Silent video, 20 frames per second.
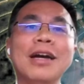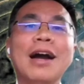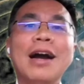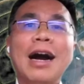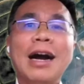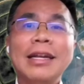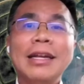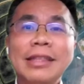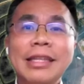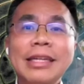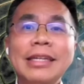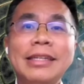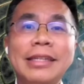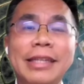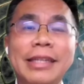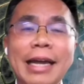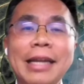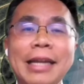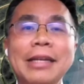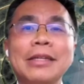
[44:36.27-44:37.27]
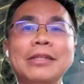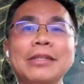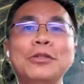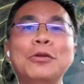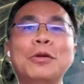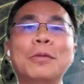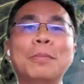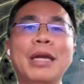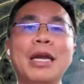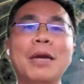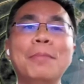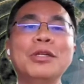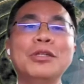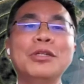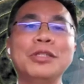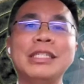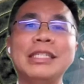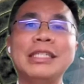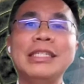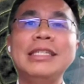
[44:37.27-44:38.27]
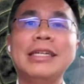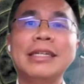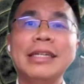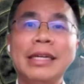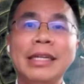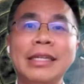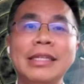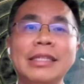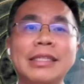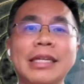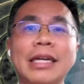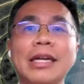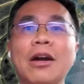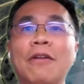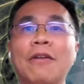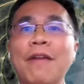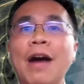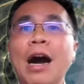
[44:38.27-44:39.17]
I think that you'll be able to see the insight of